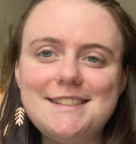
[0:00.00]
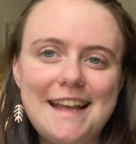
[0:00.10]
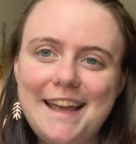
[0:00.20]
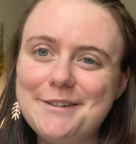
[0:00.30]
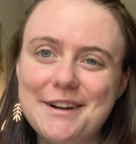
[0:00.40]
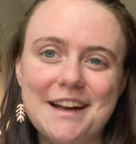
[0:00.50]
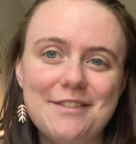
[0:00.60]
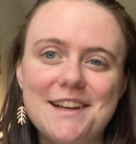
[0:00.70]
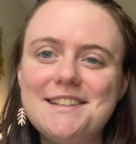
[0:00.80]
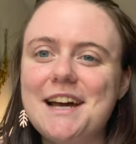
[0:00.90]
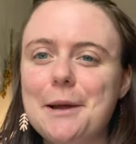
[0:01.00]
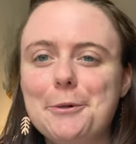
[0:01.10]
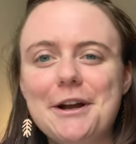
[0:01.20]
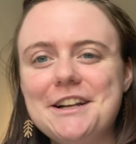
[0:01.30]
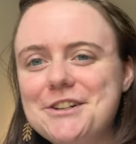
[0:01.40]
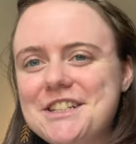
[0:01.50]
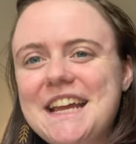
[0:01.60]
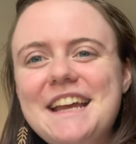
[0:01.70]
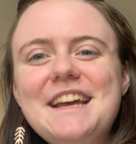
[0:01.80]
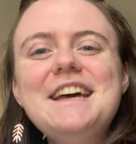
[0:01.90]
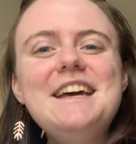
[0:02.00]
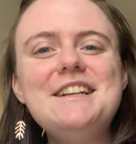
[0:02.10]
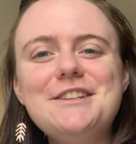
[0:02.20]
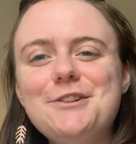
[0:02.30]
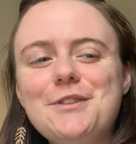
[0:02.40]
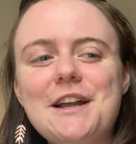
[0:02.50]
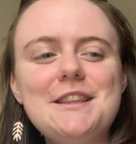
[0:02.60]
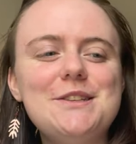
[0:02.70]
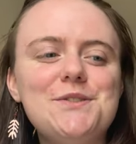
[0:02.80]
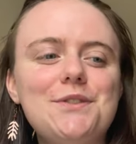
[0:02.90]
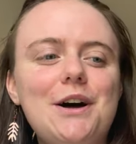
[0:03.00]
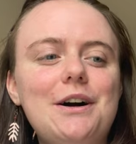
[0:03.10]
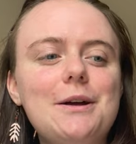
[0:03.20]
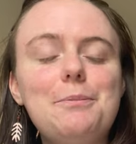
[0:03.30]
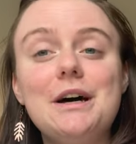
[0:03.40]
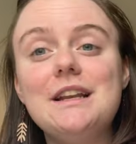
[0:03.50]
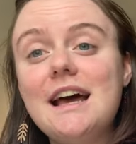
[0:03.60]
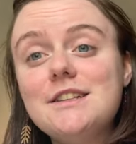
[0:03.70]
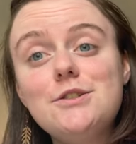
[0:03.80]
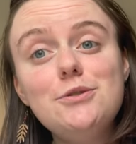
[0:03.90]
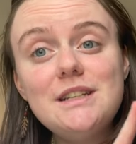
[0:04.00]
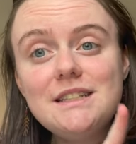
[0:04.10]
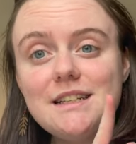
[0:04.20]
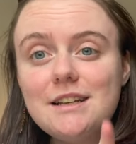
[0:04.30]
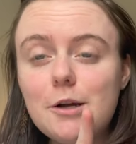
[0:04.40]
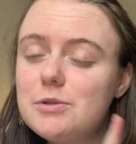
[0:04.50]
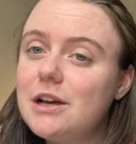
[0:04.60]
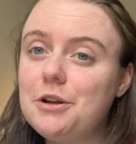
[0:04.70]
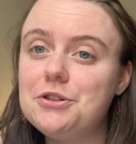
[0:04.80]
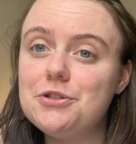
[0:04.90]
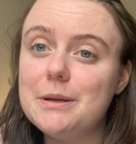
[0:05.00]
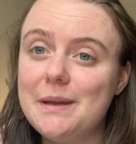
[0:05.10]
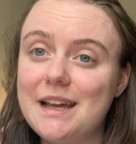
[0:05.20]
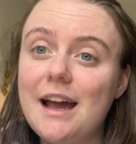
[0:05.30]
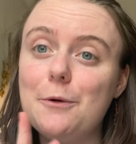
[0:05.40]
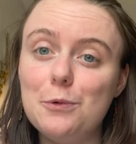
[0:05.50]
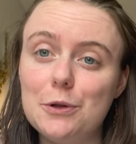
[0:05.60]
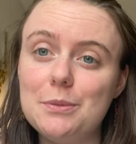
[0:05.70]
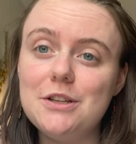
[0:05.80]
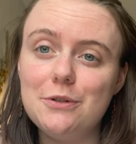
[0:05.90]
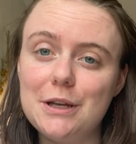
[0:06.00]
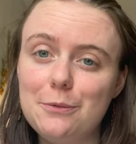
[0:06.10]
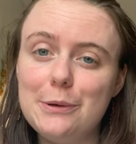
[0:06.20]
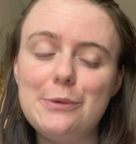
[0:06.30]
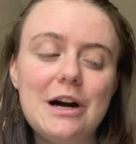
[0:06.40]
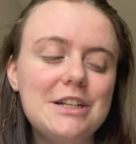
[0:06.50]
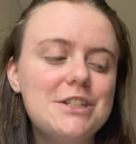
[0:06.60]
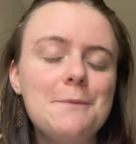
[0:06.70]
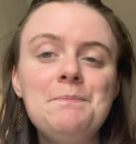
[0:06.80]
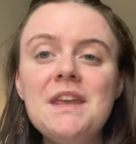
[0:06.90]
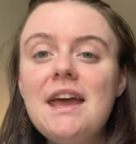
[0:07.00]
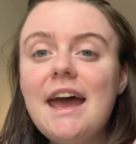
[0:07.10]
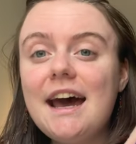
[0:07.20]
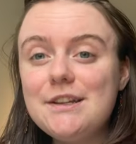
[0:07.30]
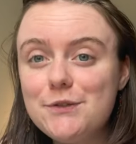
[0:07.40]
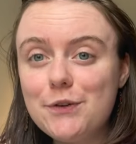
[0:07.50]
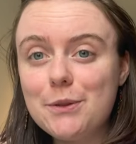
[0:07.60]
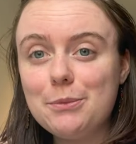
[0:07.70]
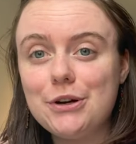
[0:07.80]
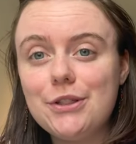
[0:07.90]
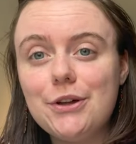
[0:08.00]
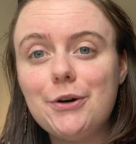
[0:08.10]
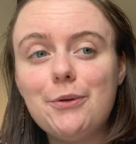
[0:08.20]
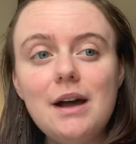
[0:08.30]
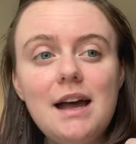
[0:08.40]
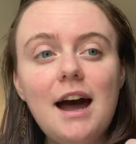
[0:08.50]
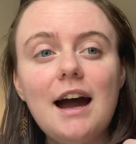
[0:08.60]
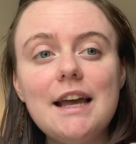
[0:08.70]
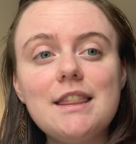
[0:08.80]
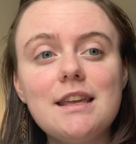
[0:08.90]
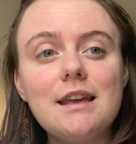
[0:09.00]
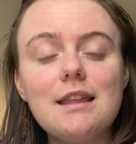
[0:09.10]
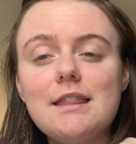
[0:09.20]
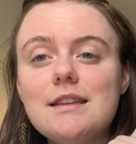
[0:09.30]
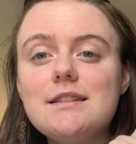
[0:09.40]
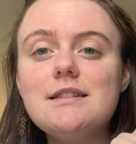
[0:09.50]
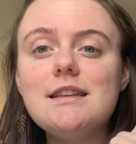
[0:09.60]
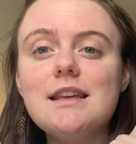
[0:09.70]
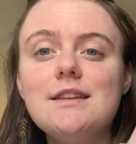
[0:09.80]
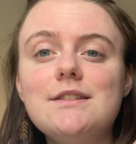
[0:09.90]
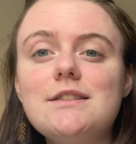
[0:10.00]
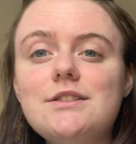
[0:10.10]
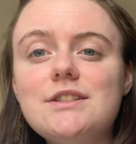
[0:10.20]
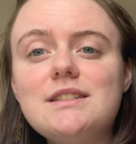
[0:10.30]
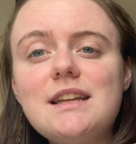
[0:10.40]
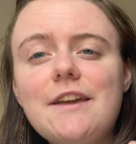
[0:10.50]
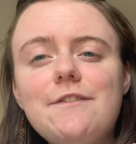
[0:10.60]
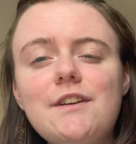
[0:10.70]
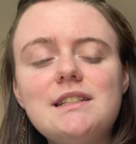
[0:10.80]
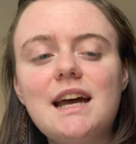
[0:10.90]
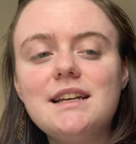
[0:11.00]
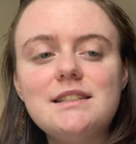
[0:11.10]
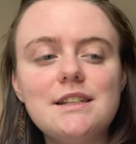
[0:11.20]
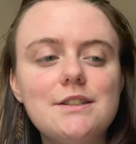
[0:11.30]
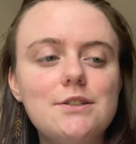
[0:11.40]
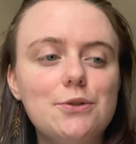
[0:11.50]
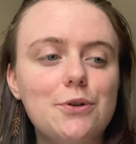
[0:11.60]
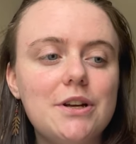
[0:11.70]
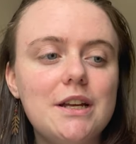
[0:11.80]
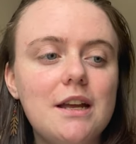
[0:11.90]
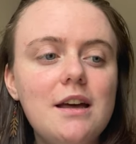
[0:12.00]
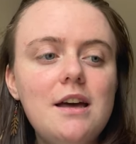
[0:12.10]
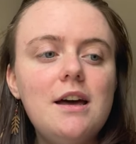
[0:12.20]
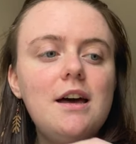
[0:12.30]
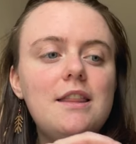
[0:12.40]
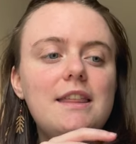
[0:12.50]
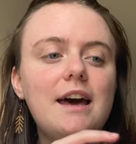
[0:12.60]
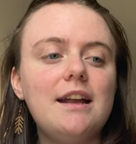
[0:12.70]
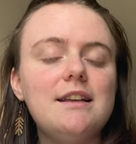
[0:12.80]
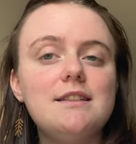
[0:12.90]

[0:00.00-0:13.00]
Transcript: I don't have that time or energy to do that in this vlog. But as soon as it comes out on streaming, I will be doing a rewatch. As for the book though, I think this is just a fantastic story that is a